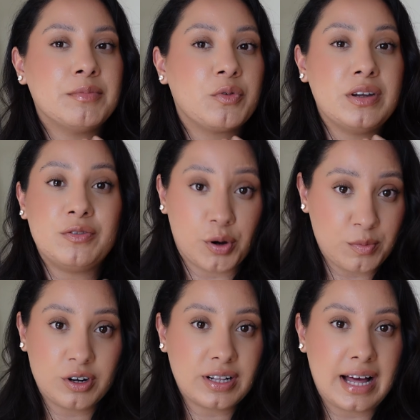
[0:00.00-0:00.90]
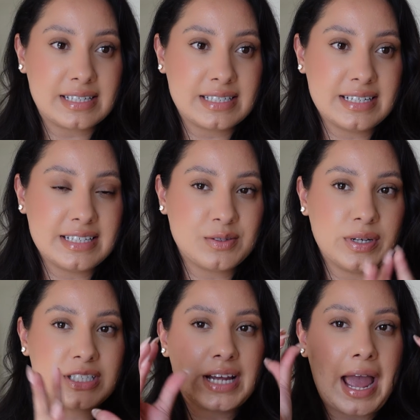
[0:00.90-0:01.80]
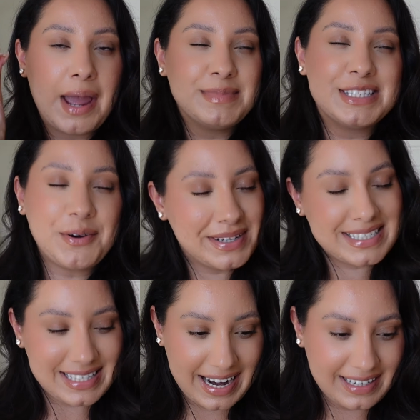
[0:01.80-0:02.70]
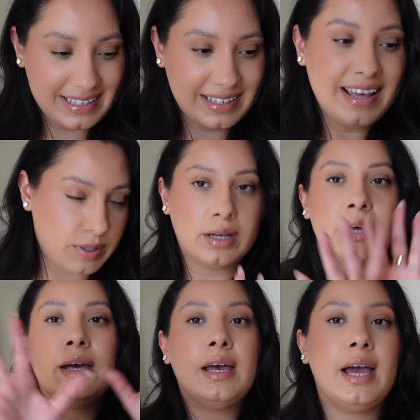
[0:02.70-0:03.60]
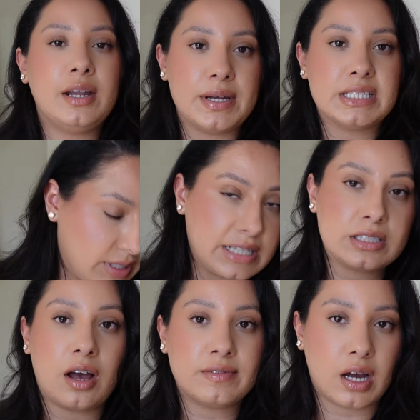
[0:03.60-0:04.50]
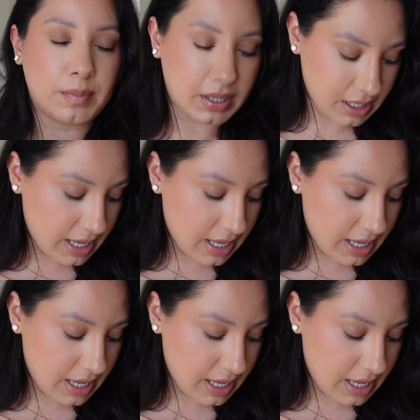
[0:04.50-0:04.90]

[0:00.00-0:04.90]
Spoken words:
reformer classes, which I'm so excited. But anyways, that's off topic.